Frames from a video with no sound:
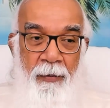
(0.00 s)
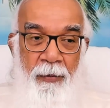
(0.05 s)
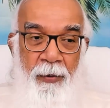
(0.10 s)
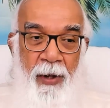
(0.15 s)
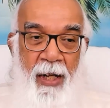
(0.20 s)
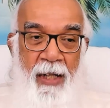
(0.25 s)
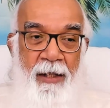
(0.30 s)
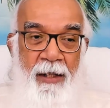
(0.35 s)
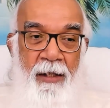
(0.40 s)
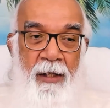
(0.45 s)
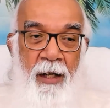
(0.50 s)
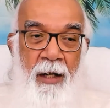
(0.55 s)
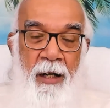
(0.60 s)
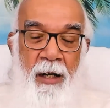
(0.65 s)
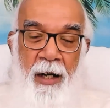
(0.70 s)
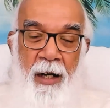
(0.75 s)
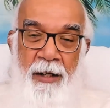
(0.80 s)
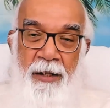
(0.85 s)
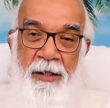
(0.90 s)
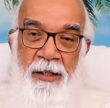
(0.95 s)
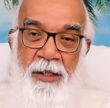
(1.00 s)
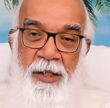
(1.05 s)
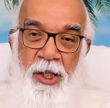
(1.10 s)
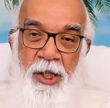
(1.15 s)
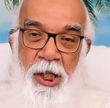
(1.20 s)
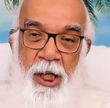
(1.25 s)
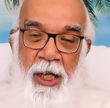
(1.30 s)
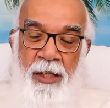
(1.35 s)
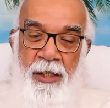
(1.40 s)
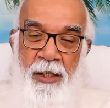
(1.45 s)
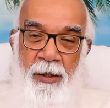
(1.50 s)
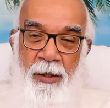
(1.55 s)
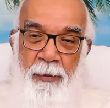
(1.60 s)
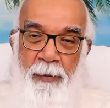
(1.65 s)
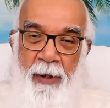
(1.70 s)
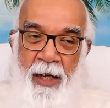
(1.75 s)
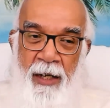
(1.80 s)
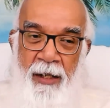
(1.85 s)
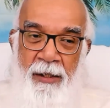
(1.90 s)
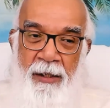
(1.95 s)
When the
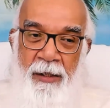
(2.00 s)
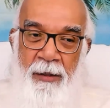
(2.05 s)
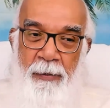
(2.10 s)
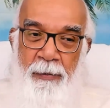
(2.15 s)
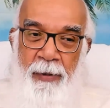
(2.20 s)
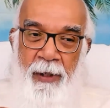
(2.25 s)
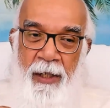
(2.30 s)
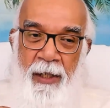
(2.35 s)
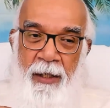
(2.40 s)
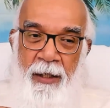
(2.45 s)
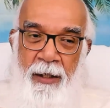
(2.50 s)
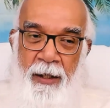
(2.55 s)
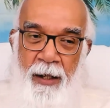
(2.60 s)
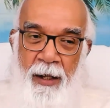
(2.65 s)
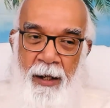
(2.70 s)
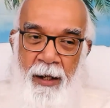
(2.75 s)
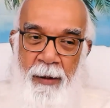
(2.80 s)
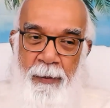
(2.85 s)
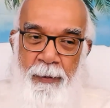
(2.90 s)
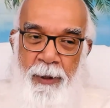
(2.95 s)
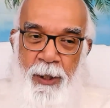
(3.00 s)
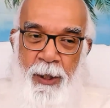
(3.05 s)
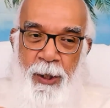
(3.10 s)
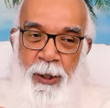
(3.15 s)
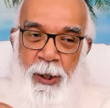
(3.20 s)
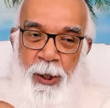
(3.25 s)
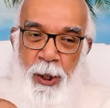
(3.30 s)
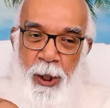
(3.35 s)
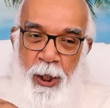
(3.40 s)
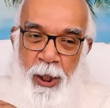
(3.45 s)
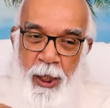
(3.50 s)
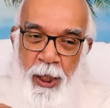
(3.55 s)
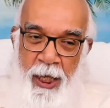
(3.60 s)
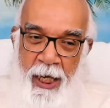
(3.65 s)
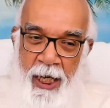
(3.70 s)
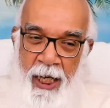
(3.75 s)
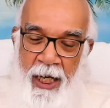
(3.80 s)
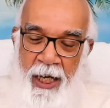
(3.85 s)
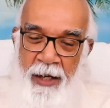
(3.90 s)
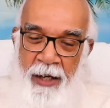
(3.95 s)
contentment becomes
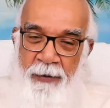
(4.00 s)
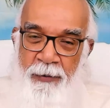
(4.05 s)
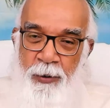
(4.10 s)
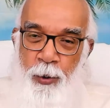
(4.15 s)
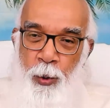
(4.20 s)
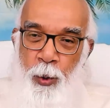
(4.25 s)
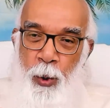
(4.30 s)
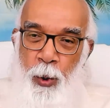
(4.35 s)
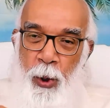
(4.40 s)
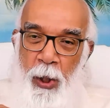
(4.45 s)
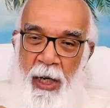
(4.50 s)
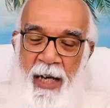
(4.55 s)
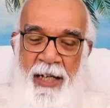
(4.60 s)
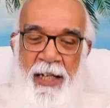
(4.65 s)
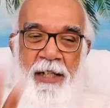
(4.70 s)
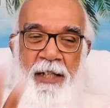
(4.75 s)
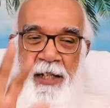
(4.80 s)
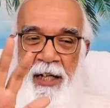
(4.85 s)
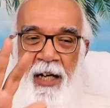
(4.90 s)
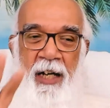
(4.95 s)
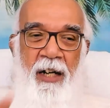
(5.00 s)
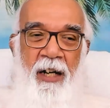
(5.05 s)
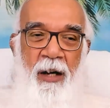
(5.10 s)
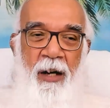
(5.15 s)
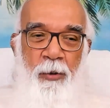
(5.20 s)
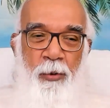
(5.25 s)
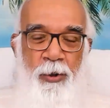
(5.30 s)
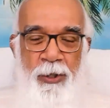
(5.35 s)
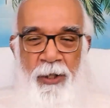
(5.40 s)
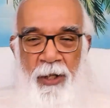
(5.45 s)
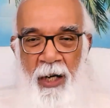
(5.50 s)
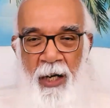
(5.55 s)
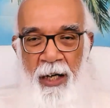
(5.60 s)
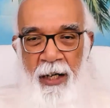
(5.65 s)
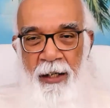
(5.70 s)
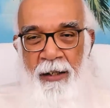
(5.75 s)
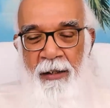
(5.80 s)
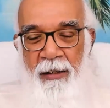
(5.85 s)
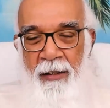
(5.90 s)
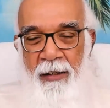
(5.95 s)
slave to anything
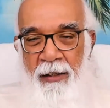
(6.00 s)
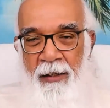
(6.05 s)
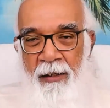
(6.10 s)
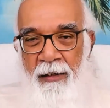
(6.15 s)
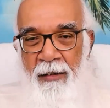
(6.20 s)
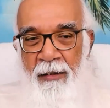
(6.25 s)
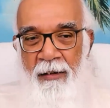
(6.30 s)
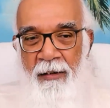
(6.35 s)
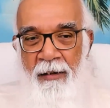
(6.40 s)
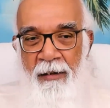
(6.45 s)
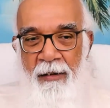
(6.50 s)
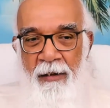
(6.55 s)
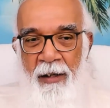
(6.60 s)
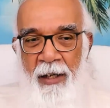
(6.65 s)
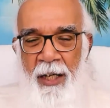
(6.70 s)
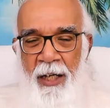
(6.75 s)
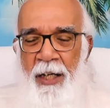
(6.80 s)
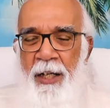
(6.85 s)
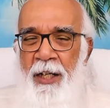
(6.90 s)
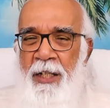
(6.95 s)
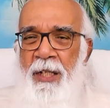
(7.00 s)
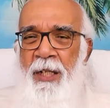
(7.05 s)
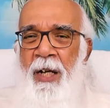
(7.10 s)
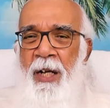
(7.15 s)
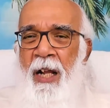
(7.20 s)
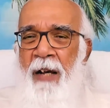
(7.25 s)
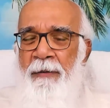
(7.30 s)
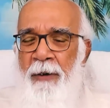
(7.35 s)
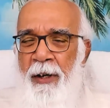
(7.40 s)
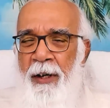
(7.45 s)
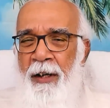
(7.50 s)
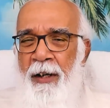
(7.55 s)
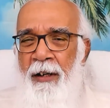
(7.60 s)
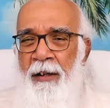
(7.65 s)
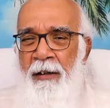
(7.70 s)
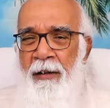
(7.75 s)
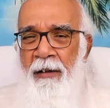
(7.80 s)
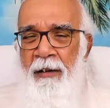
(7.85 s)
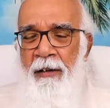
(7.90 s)
outside, it is slavery.